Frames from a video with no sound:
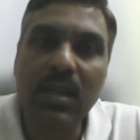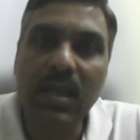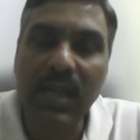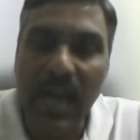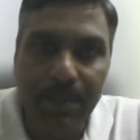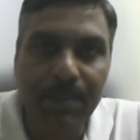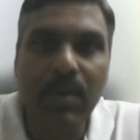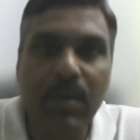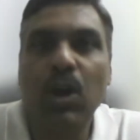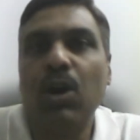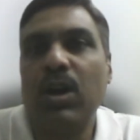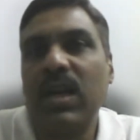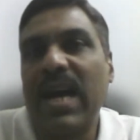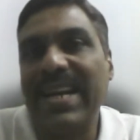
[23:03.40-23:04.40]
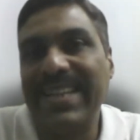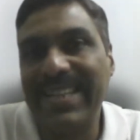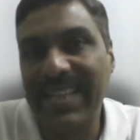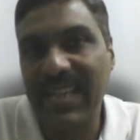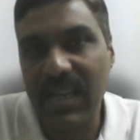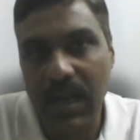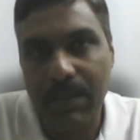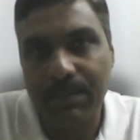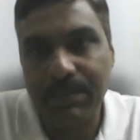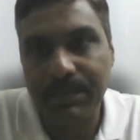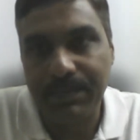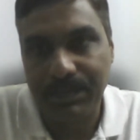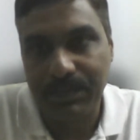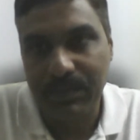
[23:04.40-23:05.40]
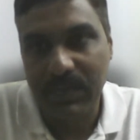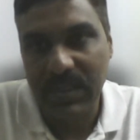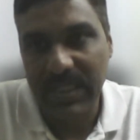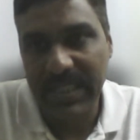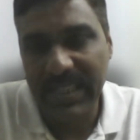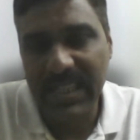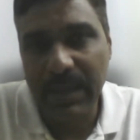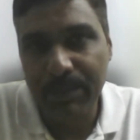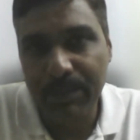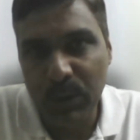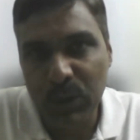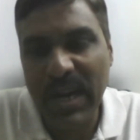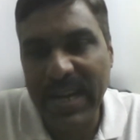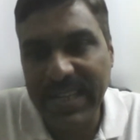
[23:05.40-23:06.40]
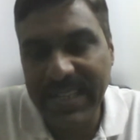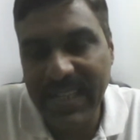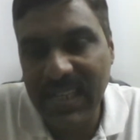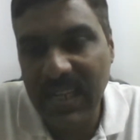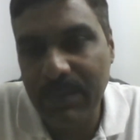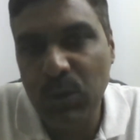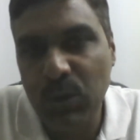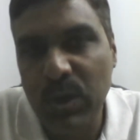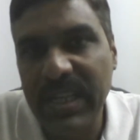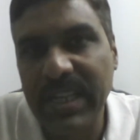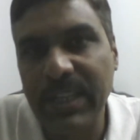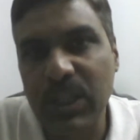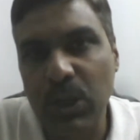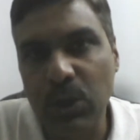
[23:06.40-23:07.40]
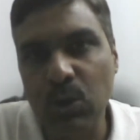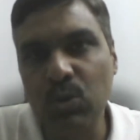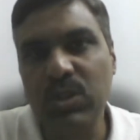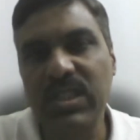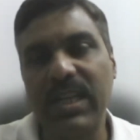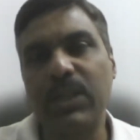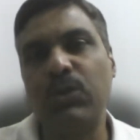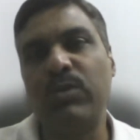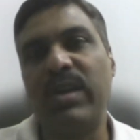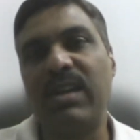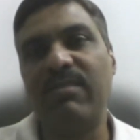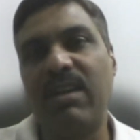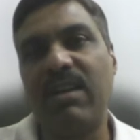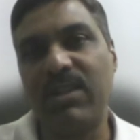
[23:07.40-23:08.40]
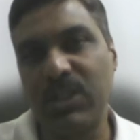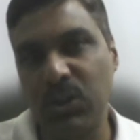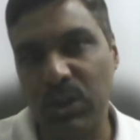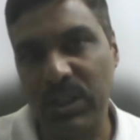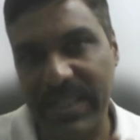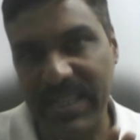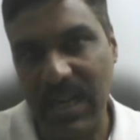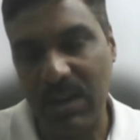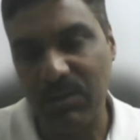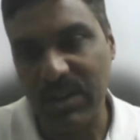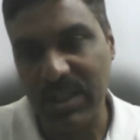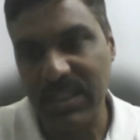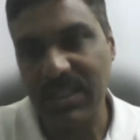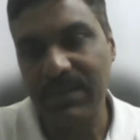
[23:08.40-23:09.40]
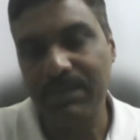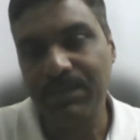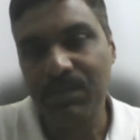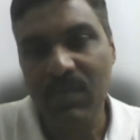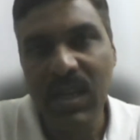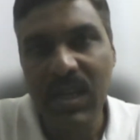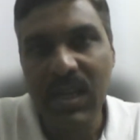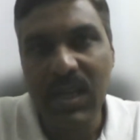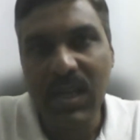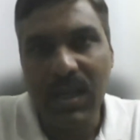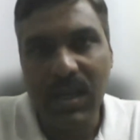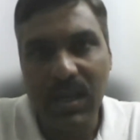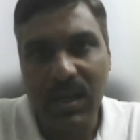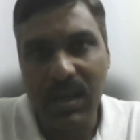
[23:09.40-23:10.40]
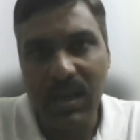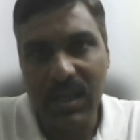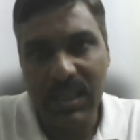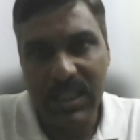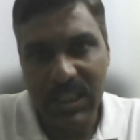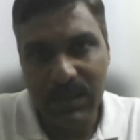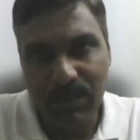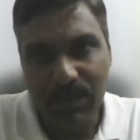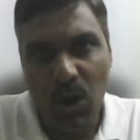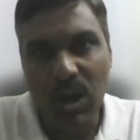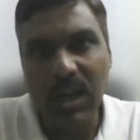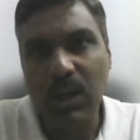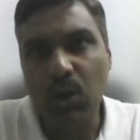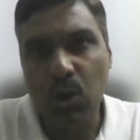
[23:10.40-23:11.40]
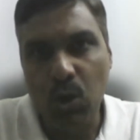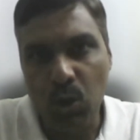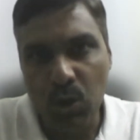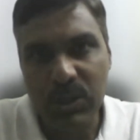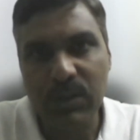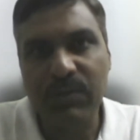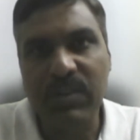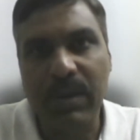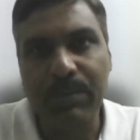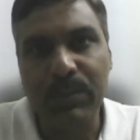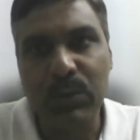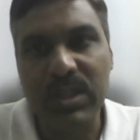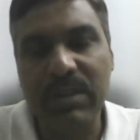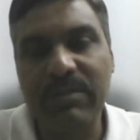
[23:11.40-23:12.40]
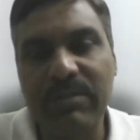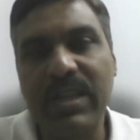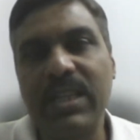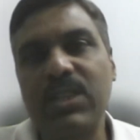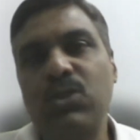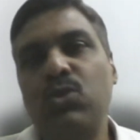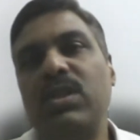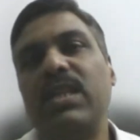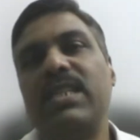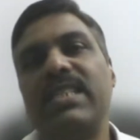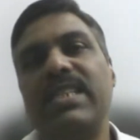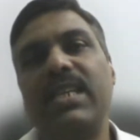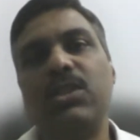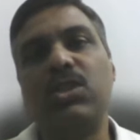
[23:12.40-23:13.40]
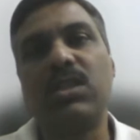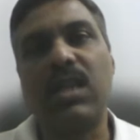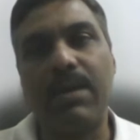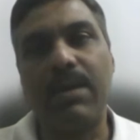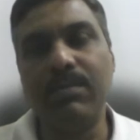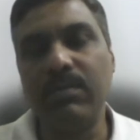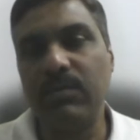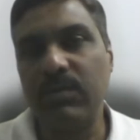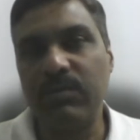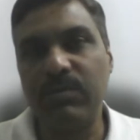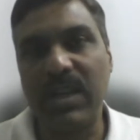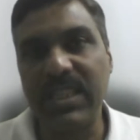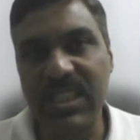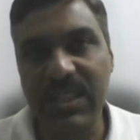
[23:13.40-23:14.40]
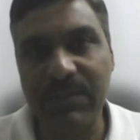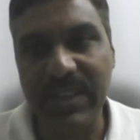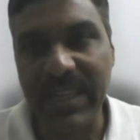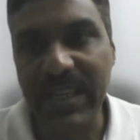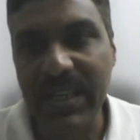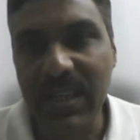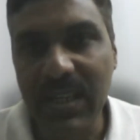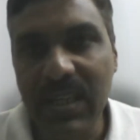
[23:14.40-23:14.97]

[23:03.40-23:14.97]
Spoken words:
club or IT club, in computer IT club, you can introduce a 12 hours or 10 hours a small course of computer where students can come once a week